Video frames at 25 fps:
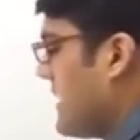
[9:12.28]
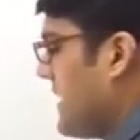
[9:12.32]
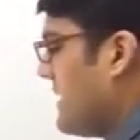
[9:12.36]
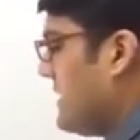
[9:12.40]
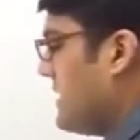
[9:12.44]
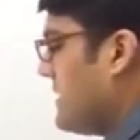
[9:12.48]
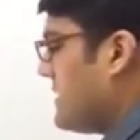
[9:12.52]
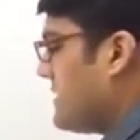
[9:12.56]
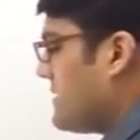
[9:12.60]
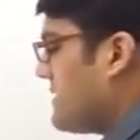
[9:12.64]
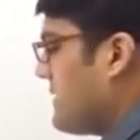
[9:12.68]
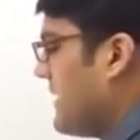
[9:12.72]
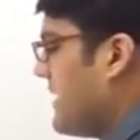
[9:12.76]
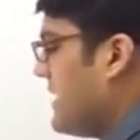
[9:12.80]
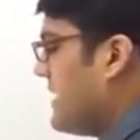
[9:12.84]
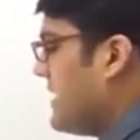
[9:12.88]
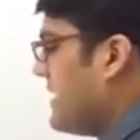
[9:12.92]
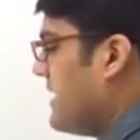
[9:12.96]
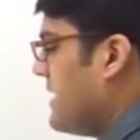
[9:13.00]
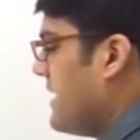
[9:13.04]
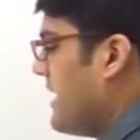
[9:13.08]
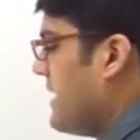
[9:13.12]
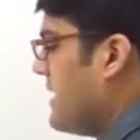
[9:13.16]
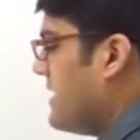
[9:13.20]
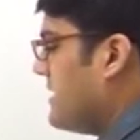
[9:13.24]
and this
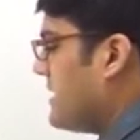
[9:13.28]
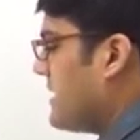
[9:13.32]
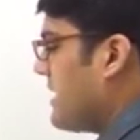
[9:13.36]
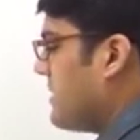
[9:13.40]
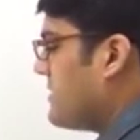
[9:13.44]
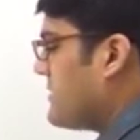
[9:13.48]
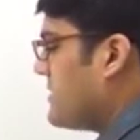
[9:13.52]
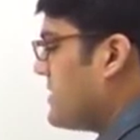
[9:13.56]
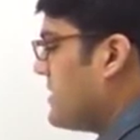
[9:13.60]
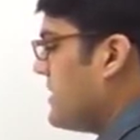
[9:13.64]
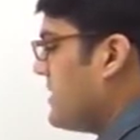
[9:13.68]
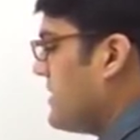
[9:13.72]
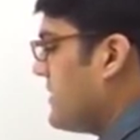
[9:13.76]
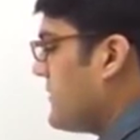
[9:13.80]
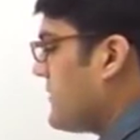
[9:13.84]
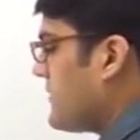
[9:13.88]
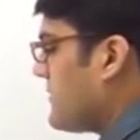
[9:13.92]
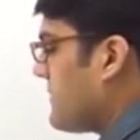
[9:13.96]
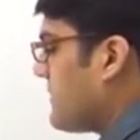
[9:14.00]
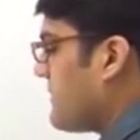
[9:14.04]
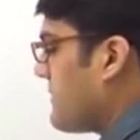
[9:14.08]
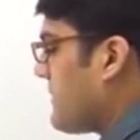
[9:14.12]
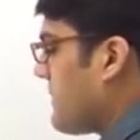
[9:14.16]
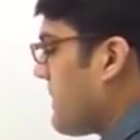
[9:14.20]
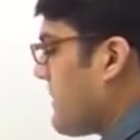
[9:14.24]
28 comes here
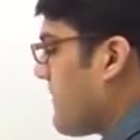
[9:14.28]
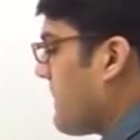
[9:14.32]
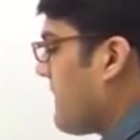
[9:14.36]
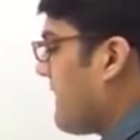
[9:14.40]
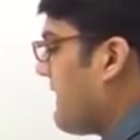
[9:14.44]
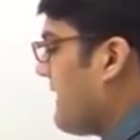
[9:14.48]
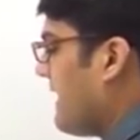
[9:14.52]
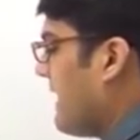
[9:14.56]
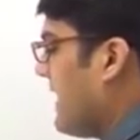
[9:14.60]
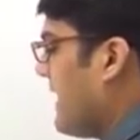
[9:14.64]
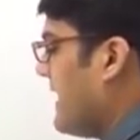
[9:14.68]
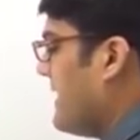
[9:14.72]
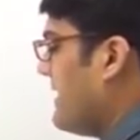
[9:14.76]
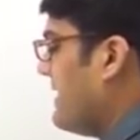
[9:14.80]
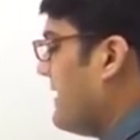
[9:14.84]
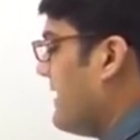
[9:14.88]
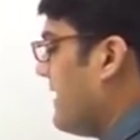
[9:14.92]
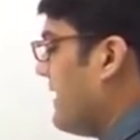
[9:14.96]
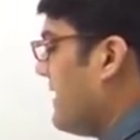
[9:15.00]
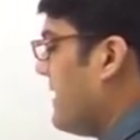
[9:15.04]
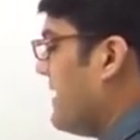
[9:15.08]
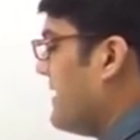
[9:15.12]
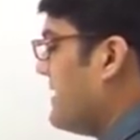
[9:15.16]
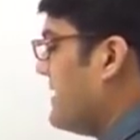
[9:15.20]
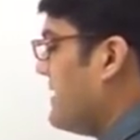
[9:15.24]
and
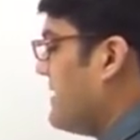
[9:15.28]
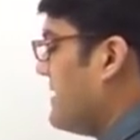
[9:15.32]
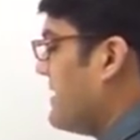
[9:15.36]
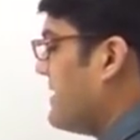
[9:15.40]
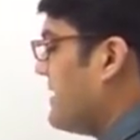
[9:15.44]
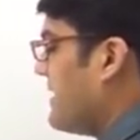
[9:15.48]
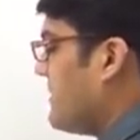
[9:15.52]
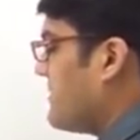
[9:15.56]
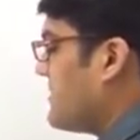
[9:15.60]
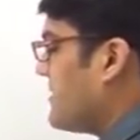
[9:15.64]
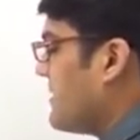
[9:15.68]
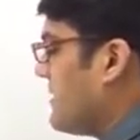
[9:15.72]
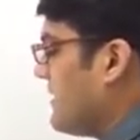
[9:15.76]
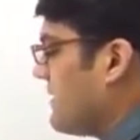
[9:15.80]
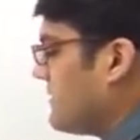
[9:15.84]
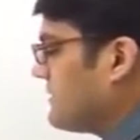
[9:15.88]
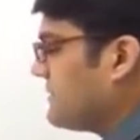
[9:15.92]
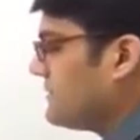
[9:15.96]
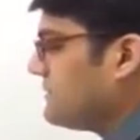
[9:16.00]
18 comes here